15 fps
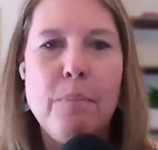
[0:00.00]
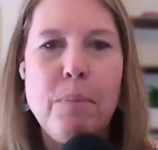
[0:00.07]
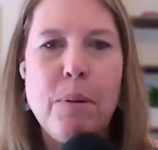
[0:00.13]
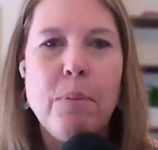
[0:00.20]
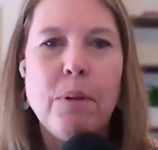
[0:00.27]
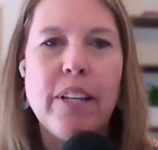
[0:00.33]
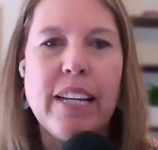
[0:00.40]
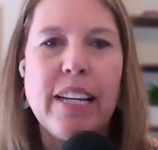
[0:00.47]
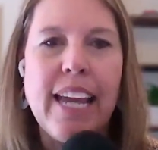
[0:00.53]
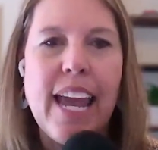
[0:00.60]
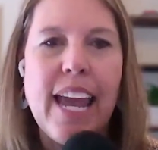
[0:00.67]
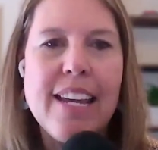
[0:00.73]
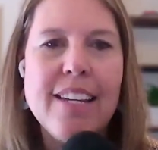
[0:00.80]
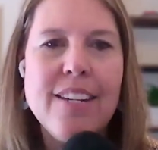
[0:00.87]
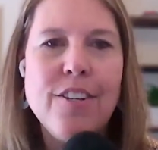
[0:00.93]
keep people
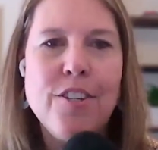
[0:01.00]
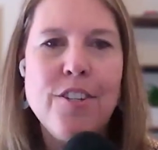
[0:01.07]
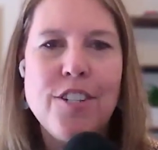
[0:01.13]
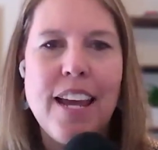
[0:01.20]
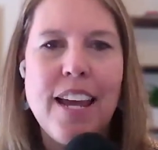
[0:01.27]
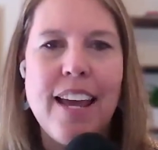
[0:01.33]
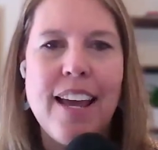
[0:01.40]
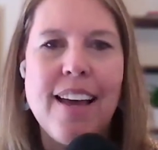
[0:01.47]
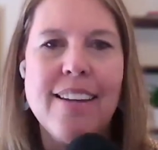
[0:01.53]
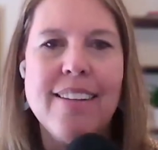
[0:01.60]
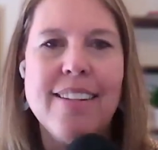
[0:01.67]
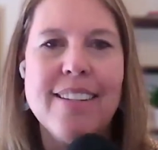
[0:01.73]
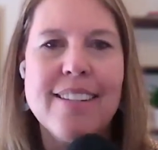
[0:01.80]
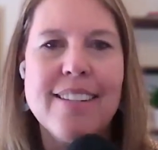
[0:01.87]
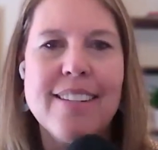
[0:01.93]
engaged
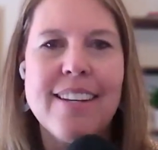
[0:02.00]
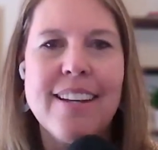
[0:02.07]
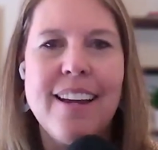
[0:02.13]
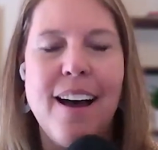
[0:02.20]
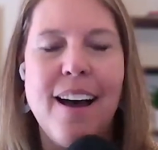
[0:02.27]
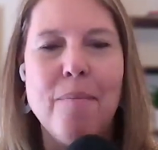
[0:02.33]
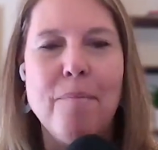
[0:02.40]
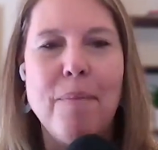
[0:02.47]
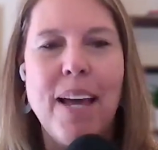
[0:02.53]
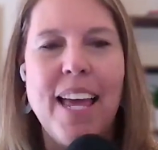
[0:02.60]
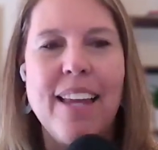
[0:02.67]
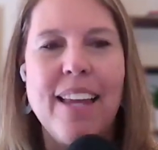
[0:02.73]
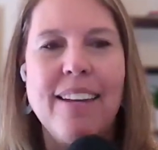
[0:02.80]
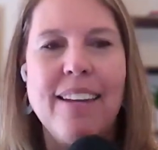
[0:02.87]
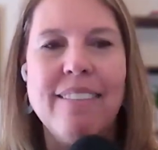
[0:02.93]
and
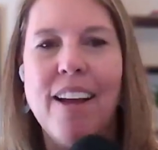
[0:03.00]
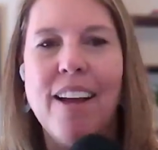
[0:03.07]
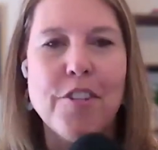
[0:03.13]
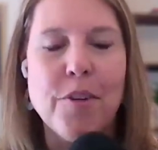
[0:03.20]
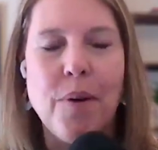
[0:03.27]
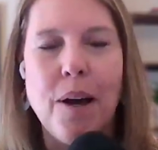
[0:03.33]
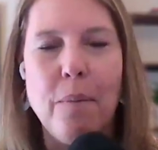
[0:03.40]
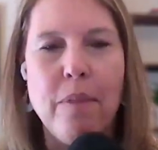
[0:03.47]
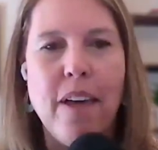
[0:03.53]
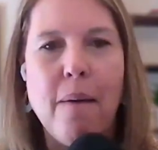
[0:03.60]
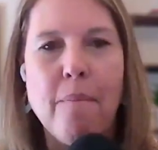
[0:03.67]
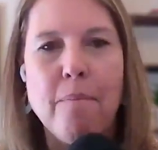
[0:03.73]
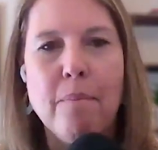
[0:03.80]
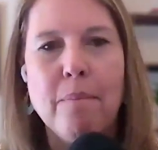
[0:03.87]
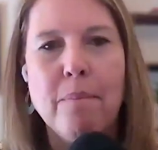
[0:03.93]
also help
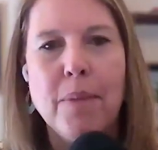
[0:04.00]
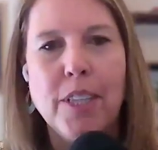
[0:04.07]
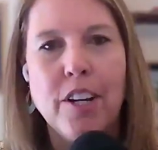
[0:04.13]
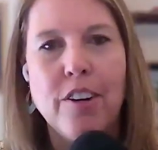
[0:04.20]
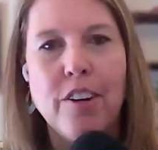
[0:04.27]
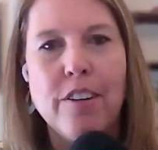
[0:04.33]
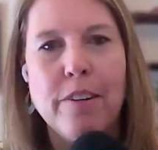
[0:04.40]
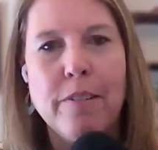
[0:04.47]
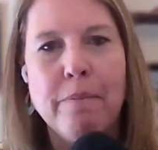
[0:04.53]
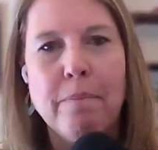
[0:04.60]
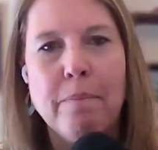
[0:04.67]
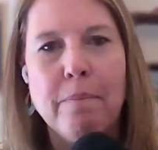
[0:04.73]
them learn.